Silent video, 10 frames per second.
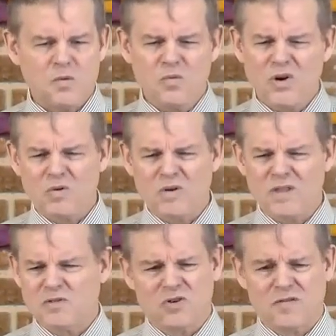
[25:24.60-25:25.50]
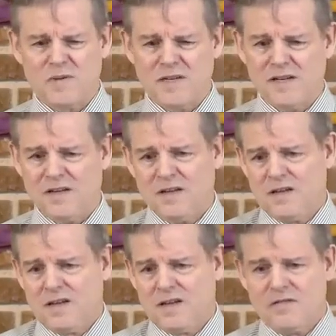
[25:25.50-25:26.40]
work with them, sort of, but he
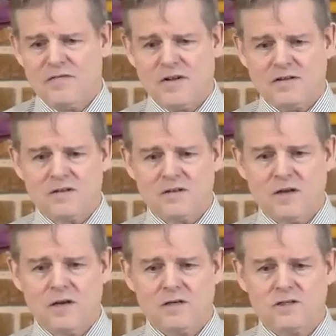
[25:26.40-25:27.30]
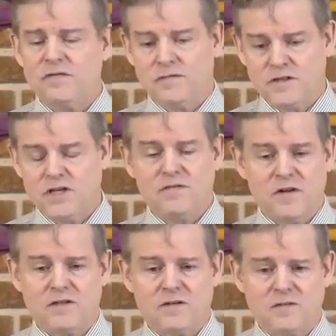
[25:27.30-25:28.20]
kind of felt, uh, she, she
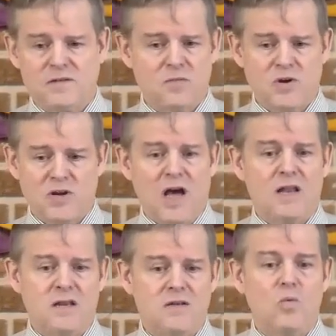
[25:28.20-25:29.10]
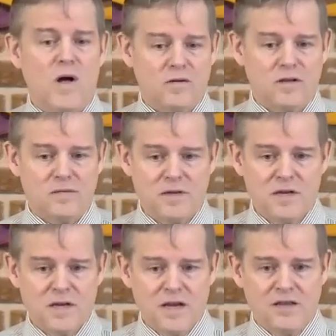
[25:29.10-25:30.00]
felt somewhat unwelcome
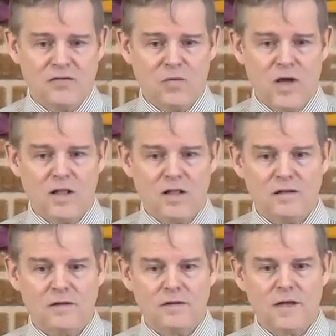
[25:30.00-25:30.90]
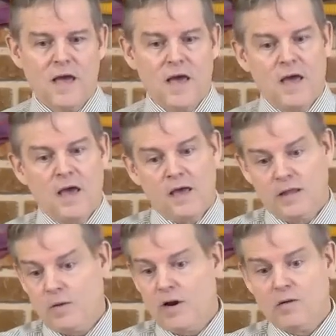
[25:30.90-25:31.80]
as well.
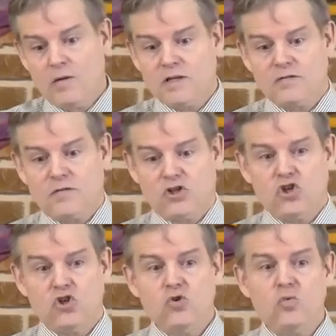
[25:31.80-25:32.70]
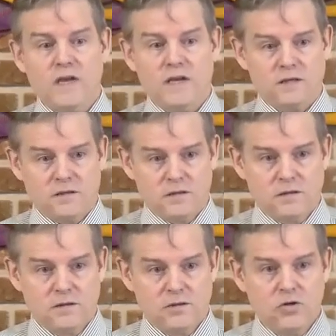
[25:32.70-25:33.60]
They went on with this for two weeks.
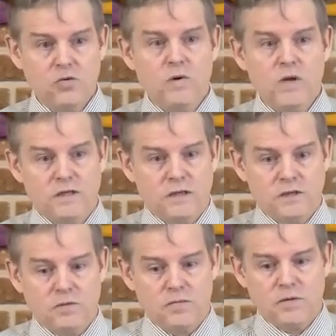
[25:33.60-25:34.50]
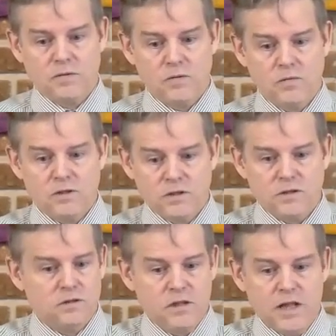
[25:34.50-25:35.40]
Two weeks, this woman
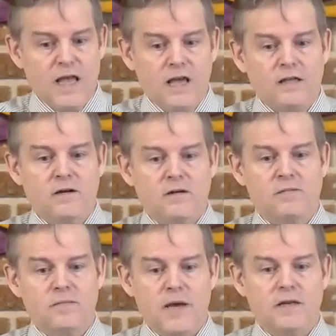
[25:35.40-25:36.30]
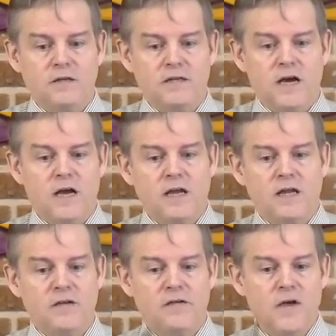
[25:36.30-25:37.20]
was laying there in bed and dying,
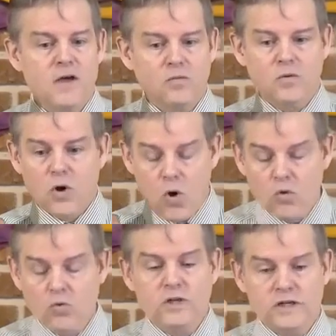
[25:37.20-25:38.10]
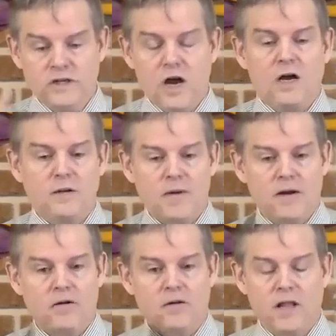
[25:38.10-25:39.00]
and they would only talk
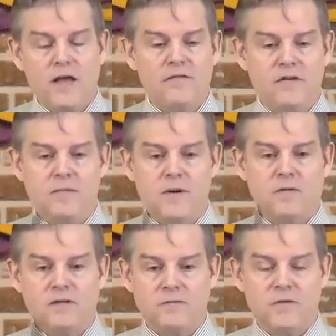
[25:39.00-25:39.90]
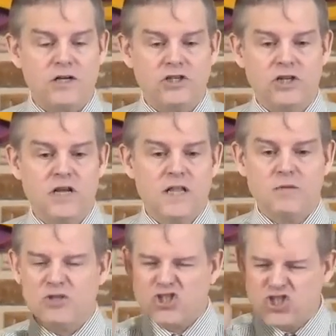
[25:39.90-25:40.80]
about her life and about resurrection.
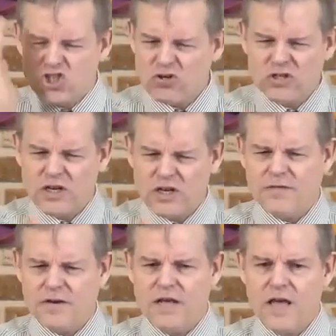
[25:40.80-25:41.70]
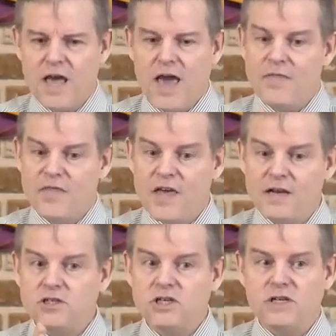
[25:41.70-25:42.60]
They were certain of it. And
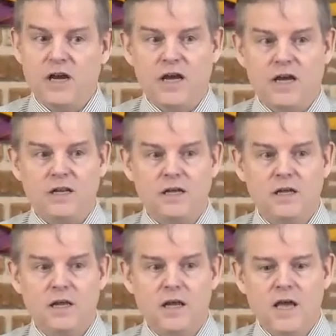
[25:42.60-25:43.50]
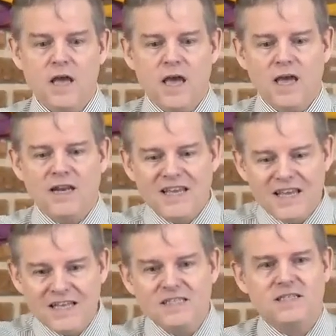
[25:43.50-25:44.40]
then she died. And
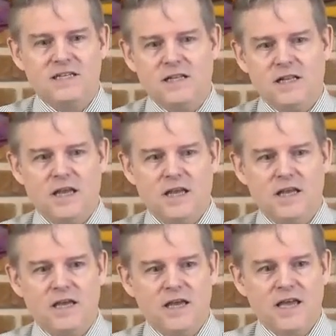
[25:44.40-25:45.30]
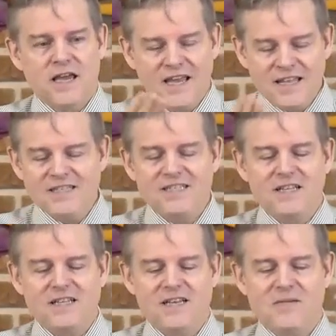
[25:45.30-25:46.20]
instantly,
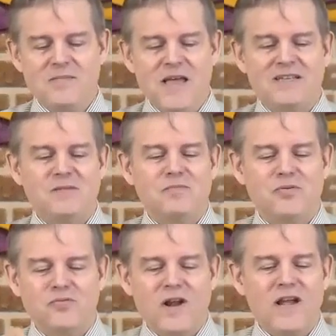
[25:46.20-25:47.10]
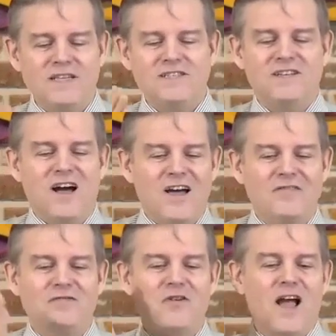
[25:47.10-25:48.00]
Instantly, they began to praise
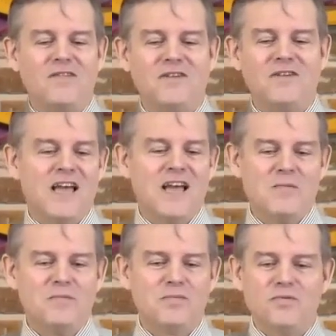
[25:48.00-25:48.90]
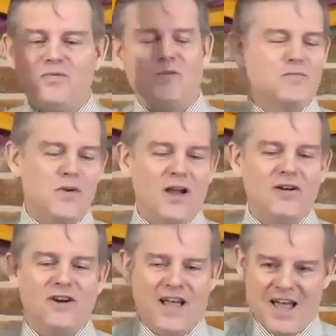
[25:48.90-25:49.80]
God for having brought
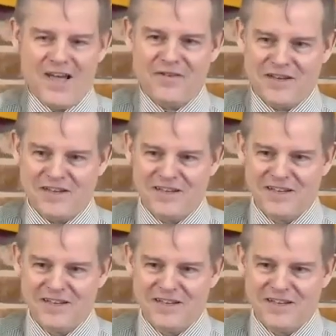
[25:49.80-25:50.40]
her to heaven.